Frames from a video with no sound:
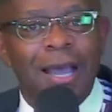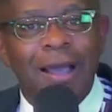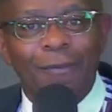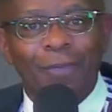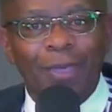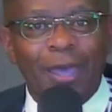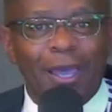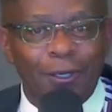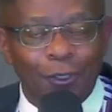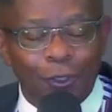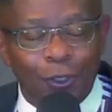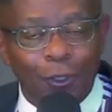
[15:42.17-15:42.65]

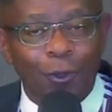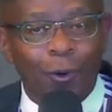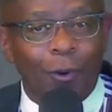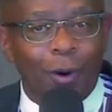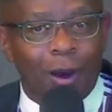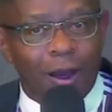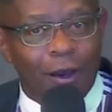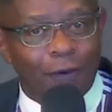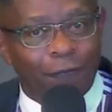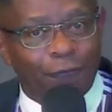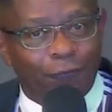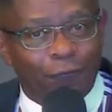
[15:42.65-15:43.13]
that you
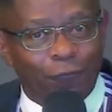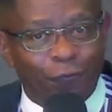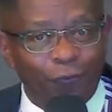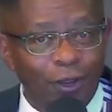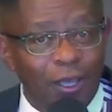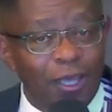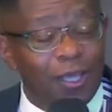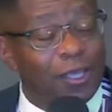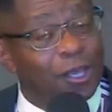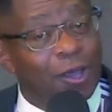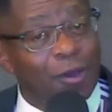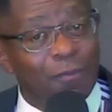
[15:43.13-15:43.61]
are
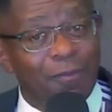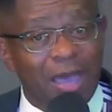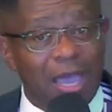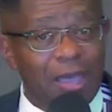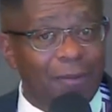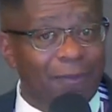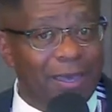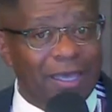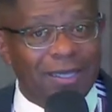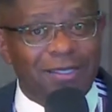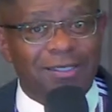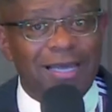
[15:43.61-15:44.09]
free? You may
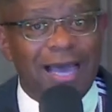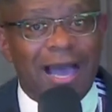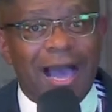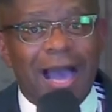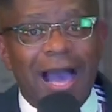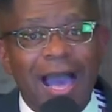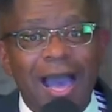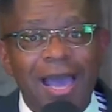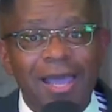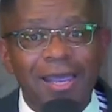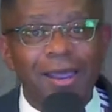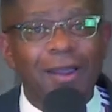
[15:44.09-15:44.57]
be
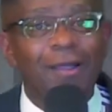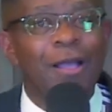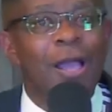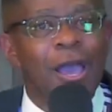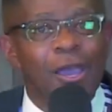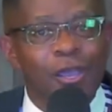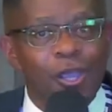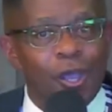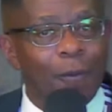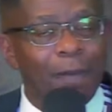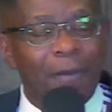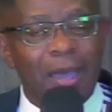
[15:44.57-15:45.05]
tired,
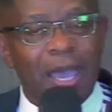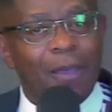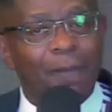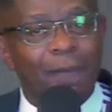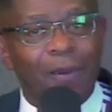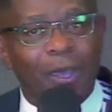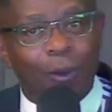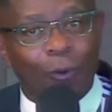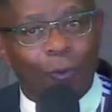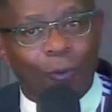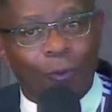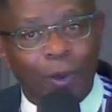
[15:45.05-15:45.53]
you may
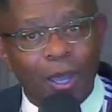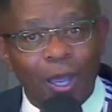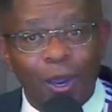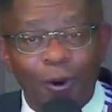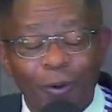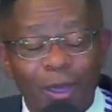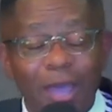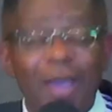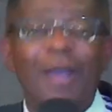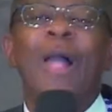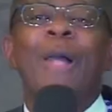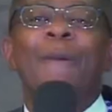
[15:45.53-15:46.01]
be
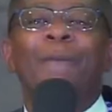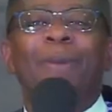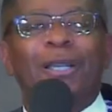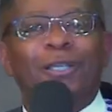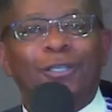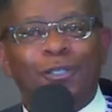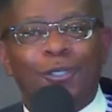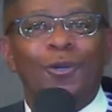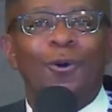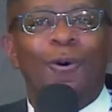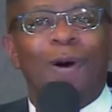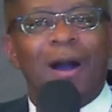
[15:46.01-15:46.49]
weary,
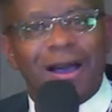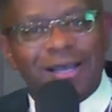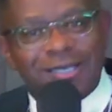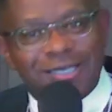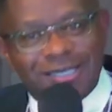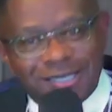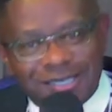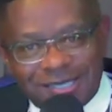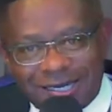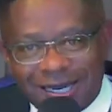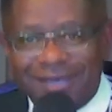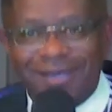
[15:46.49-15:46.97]
but you are
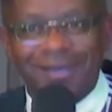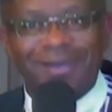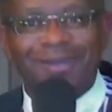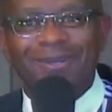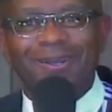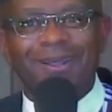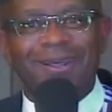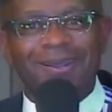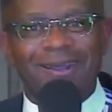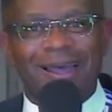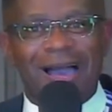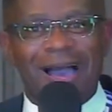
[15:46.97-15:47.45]

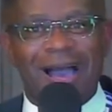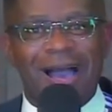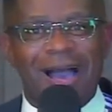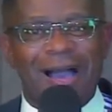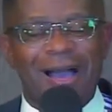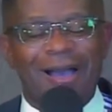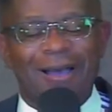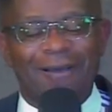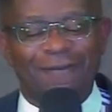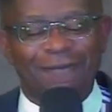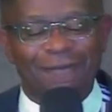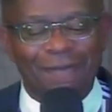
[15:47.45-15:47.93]
still
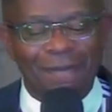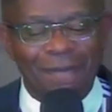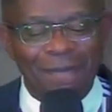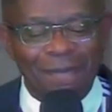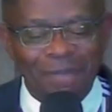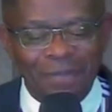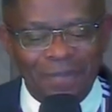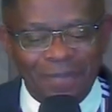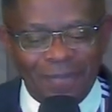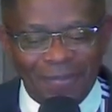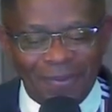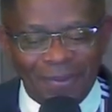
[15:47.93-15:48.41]
alive.
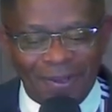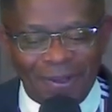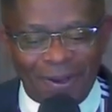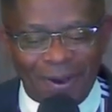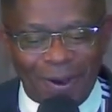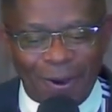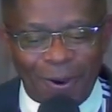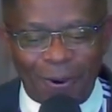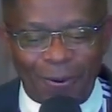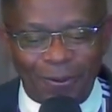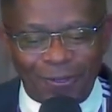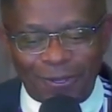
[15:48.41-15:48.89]

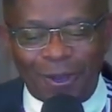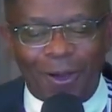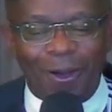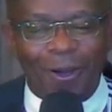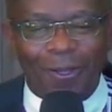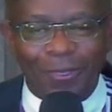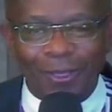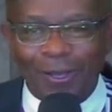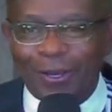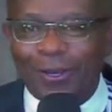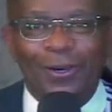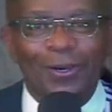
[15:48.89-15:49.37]
Oh, y'all,
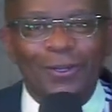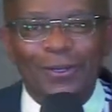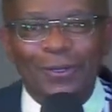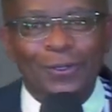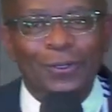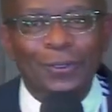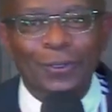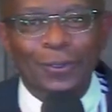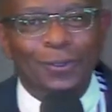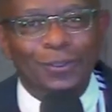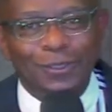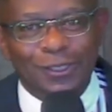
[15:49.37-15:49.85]
the good
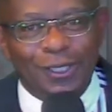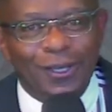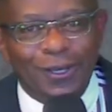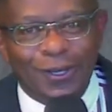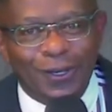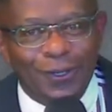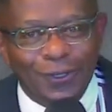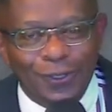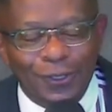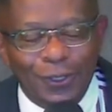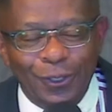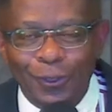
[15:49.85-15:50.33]
news, the
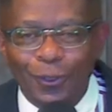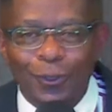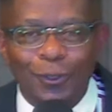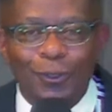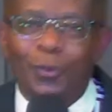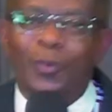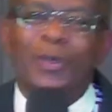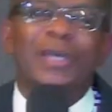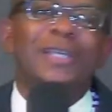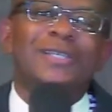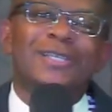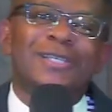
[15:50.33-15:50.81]
good news.
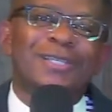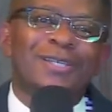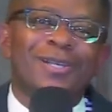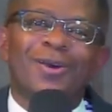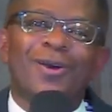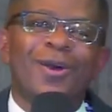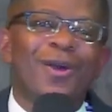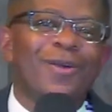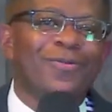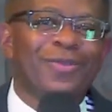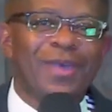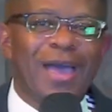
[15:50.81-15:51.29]
We
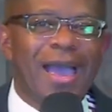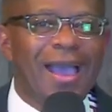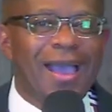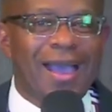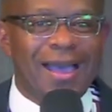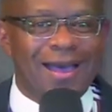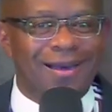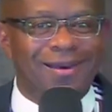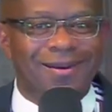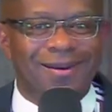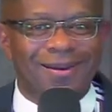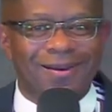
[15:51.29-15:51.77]
serve that
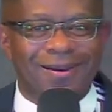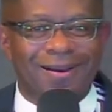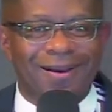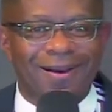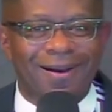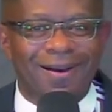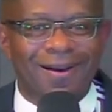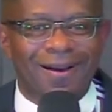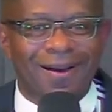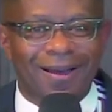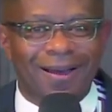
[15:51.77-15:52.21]
kind of God